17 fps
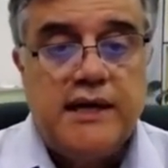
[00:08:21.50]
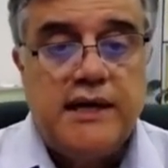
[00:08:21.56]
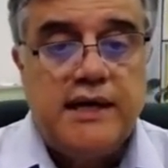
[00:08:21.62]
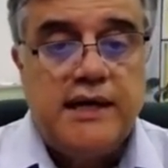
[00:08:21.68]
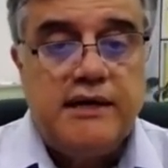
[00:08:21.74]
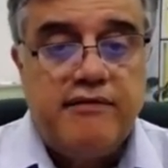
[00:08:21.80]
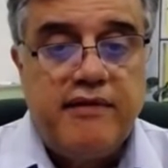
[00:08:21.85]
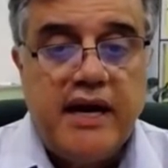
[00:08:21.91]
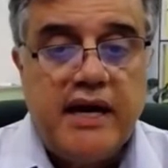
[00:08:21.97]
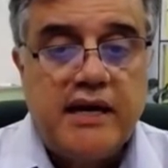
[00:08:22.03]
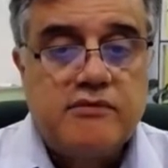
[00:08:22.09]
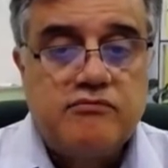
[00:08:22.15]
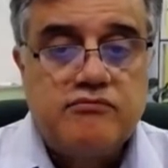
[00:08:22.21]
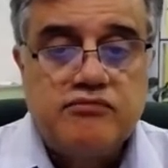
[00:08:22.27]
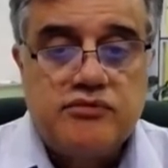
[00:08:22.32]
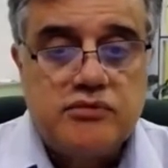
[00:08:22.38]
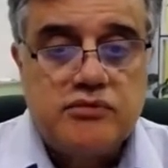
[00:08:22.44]
In fact,
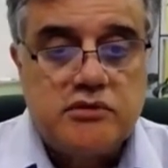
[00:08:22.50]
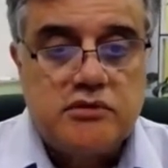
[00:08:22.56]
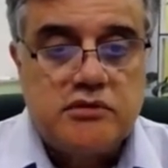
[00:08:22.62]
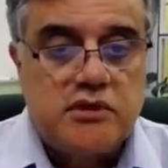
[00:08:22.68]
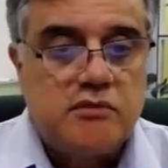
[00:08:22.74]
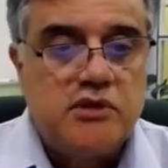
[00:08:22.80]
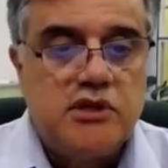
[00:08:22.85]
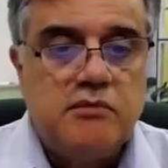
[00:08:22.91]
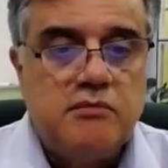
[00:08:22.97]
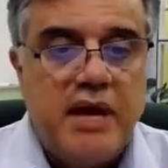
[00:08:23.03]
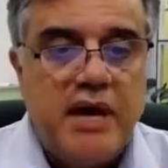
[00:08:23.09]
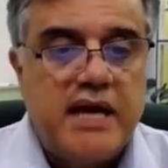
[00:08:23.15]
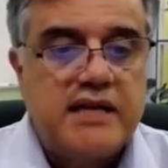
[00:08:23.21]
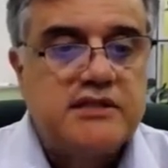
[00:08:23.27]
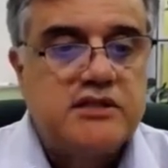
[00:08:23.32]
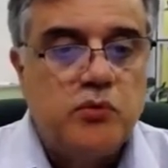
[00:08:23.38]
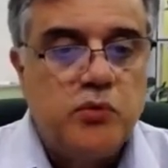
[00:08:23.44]
some of the
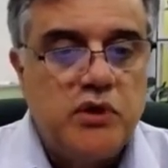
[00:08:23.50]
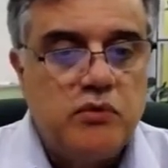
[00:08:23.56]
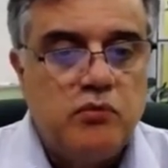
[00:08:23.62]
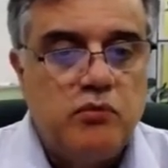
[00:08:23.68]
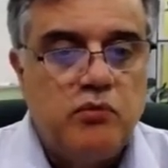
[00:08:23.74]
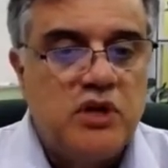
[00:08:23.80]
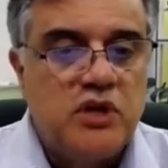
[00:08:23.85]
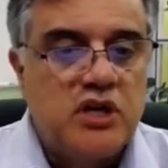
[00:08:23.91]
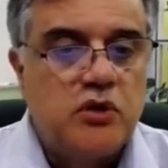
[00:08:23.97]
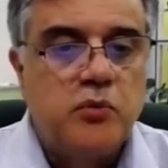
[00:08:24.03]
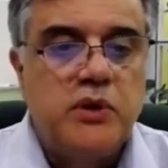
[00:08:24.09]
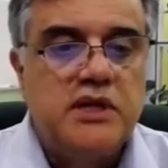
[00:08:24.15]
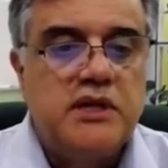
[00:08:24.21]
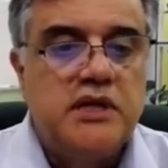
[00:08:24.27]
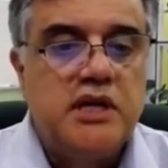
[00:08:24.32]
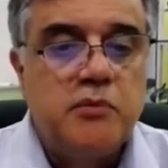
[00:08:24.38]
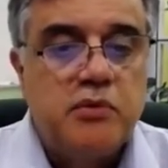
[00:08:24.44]
banks that we work
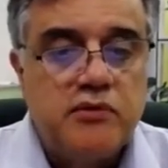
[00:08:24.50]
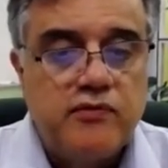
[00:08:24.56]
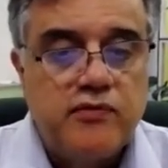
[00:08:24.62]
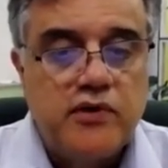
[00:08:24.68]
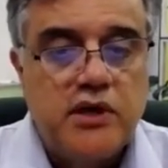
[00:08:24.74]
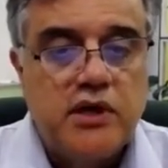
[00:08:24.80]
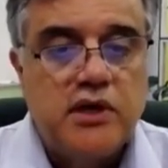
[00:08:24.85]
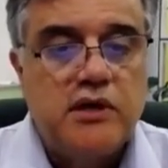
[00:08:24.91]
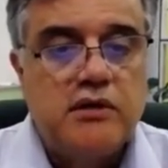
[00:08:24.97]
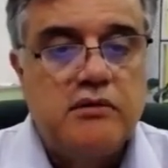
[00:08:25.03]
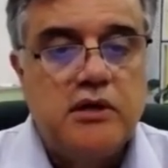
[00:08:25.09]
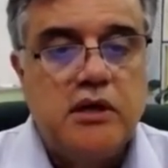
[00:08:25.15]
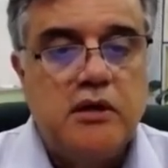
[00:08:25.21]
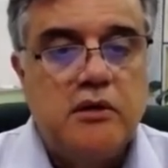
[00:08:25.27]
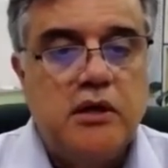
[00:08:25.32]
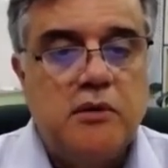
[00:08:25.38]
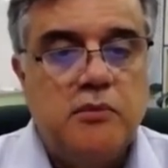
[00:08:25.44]
with, they prefer
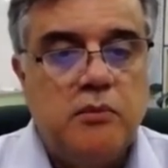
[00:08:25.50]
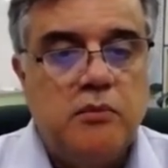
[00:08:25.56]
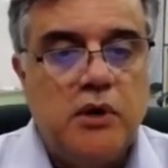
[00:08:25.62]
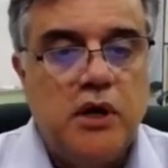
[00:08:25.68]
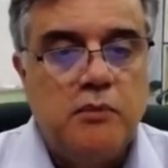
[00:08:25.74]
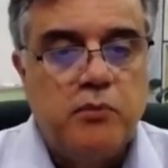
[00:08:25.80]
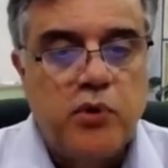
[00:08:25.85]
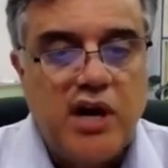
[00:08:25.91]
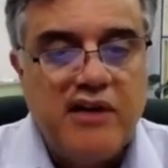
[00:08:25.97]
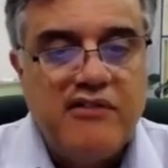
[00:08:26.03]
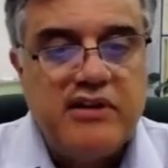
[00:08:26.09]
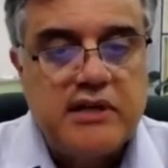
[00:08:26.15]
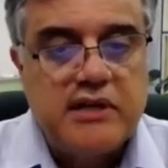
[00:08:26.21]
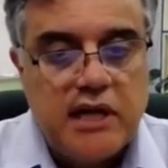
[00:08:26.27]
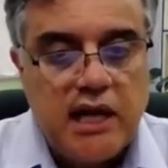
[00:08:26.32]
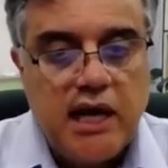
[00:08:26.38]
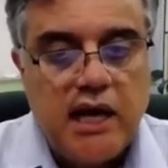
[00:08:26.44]
a
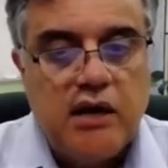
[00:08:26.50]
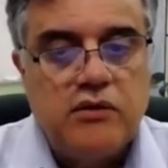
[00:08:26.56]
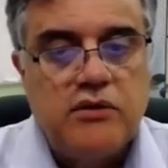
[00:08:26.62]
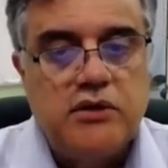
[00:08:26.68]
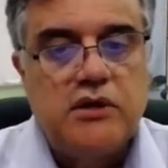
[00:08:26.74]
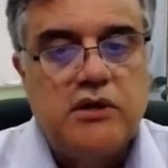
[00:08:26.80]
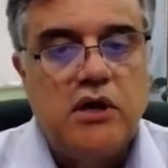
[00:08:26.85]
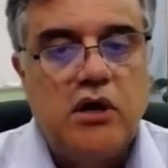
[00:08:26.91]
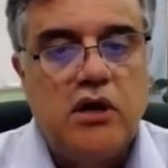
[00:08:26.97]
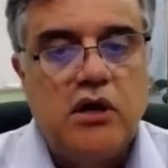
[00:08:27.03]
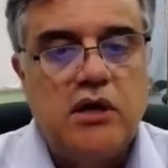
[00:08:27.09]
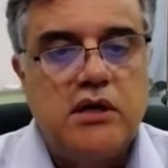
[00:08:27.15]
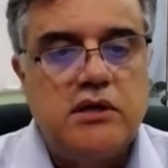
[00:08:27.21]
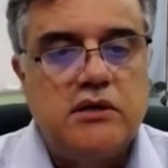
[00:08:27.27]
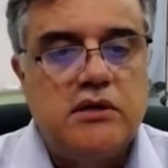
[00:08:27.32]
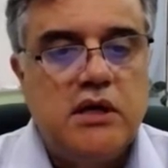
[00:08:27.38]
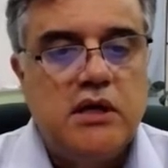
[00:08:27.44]
private cloud
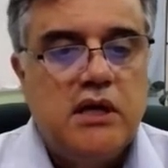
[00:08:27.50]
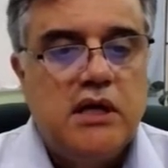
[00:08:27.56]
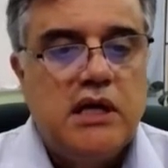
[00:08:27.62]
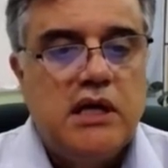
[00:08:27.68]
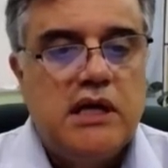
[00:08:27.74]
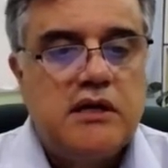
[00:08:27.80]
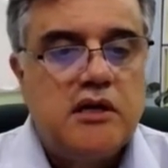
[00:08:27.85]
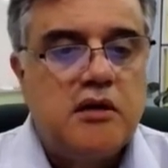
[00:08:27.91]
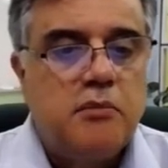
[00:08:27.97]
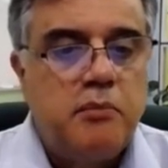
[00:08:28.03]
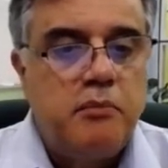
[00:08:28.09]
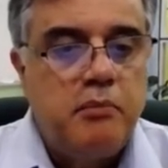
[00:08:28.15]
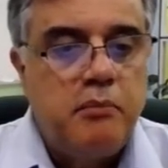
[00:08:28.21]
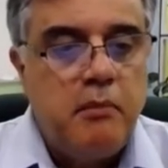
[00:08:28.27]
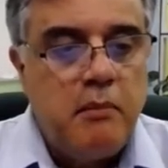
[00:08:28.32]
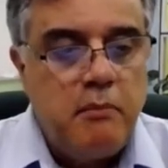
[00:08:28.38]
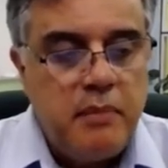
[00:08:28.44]
on either a
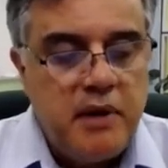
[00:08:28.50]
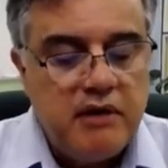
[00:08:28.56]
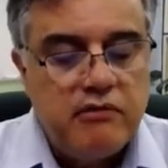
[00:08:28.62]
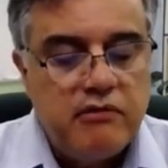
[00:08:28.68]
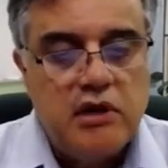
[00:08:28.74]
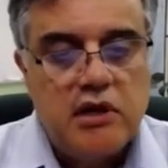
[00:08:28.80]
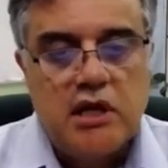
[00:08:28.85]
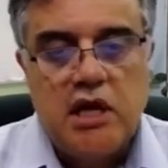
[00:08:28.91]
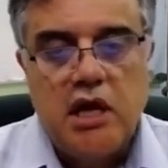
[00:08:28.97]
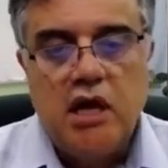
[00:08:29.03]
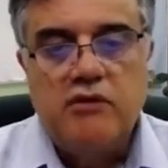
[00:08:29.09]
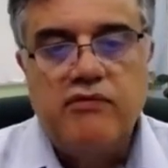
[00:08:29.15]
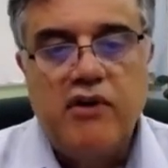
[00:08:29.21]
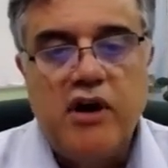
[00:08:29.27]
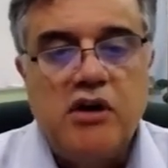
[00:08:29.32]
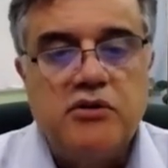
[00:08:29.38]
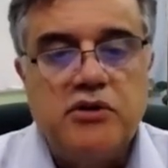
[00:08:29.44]
Pivotal Cloud
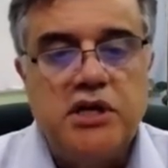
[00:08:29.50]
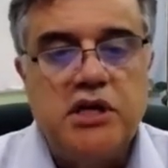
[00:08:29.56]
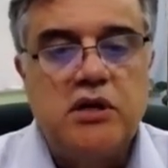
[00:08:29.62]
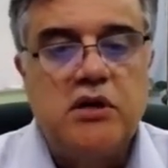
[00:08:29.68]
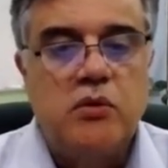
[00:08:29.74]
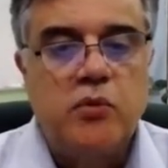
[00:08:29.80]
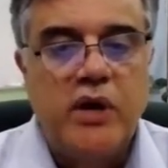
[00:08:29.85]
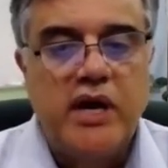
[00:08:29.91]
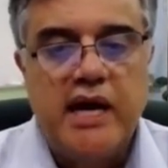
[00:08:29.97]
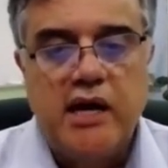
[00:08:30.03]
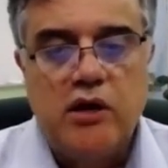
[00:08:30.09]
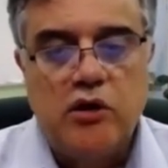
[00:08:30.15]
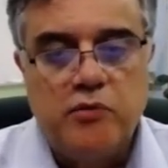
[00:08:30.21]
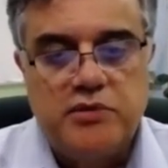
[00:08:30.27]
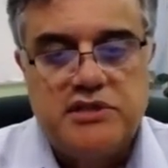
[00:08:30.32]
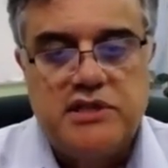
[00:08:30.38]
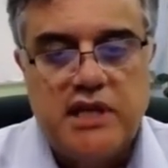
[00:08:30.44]
Foundry or Red Hat
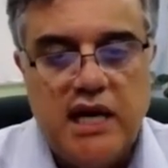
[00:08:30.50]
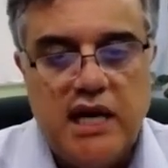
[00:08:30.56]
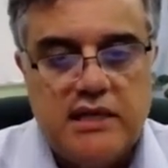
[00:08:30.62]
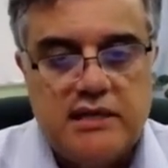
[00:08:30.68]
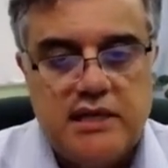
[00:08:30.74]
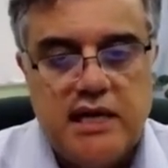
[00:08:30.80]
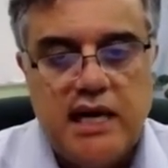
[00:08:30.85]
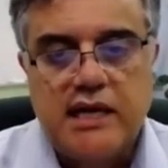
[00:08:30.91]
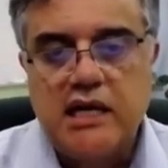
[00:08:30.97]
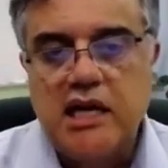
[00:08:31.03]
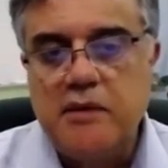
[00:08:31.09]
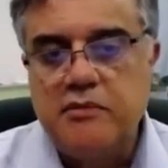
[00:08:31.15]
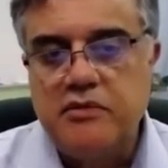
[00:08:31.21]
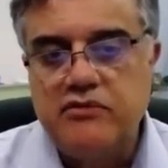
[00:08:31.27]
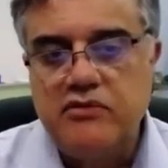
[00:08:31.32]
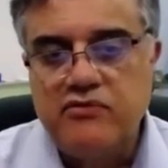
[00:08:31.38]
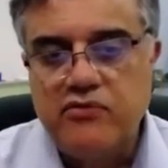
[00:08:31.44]
OpenStack type
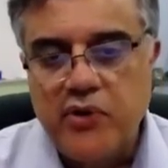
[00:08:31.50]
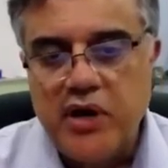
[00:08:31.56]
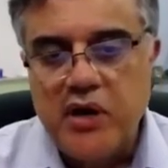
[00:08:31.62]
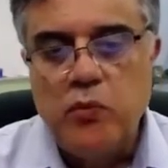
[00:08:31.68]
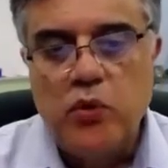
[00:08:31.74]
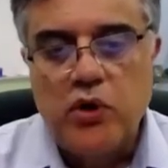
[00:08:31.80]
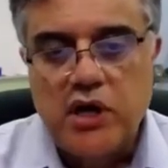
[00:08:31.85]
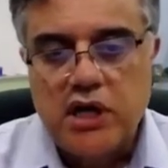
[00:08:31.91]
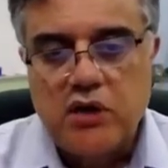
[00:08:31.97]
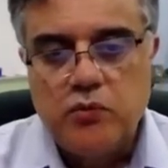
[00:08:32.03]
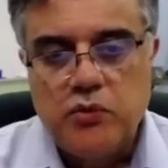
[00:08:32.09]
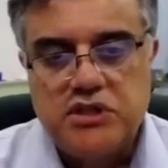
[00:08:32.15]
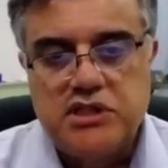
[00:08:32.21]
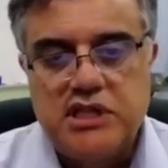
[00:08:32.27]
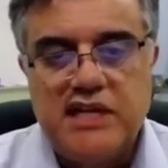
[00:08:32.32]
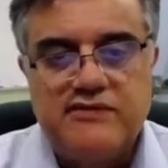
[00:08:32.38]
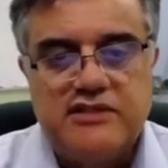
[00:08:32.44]
of a framework,
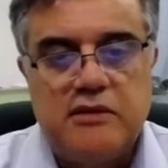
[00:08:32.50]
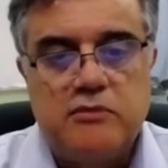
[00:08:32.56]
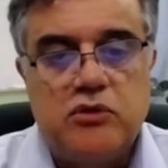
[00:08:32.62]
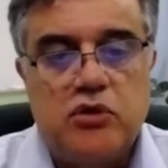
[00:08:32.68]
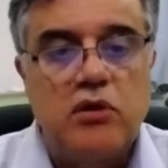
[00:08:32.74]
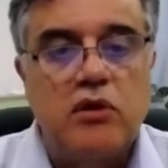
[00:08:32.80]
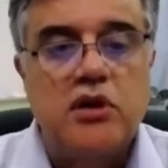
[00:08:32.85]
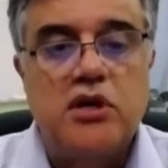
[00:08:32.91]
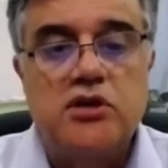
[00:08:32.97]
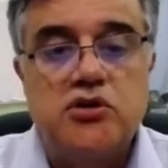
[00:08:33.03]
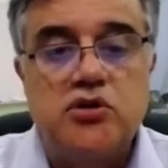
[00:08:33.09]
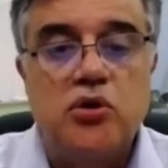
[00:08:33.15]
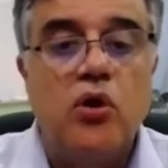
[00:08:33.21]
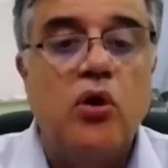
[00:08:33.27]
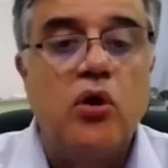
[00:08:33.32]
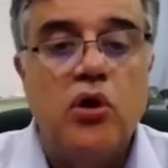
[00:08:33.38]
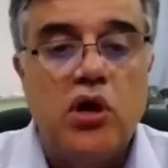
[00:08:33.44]
which gives them total
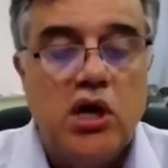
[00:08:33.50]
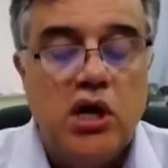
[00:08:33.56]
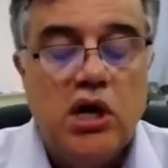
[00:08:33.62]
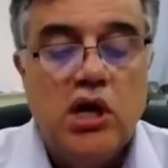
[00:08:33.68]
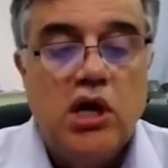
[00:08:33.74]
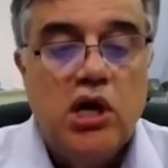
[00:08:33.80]
control